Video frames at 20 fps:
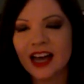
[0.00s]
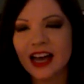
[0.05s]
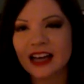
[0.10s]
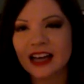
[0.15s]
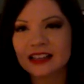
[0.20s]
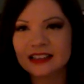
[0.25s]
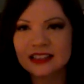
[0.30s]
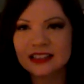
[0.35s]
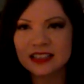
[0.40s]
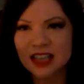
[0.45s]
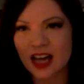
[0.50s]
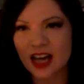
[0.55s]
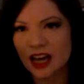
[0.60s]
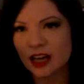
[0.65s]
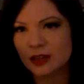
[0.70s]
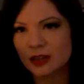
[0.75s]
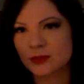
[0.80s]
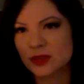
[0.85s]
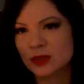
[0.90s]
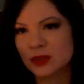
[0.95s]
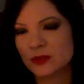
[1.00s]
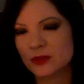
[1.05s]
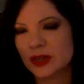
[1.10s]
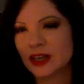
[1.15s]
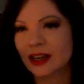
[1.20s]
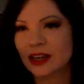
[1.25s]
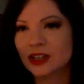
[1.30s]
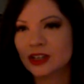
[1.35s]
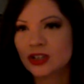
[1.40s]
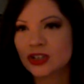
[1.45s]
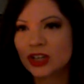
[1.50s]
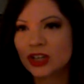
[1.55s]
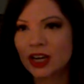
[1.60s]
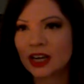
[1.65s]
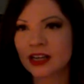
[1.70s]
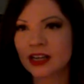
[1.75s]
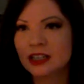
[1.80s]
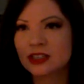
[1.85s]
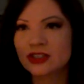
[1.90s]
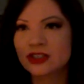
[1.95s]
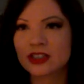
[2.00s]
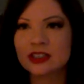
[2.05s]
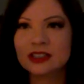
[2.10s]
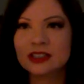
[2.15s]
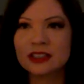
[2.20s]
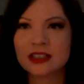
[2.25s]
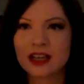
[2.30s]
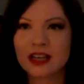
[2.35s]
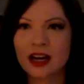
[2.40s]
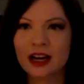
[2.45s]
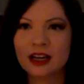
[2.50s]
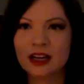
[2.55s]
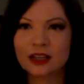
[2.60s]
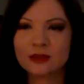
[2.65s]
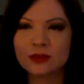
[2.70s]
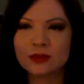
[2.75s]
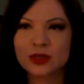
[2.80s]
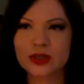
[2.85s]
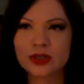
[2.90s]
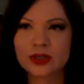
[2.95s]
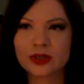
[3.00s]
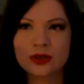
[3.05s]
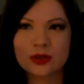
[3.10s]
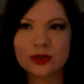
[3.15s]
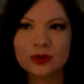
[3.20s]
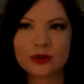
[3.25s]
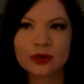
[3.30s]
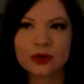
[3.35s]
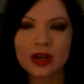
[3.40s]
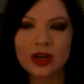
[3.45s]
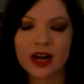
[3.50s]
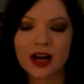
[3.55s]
it's time to make a change. It's time to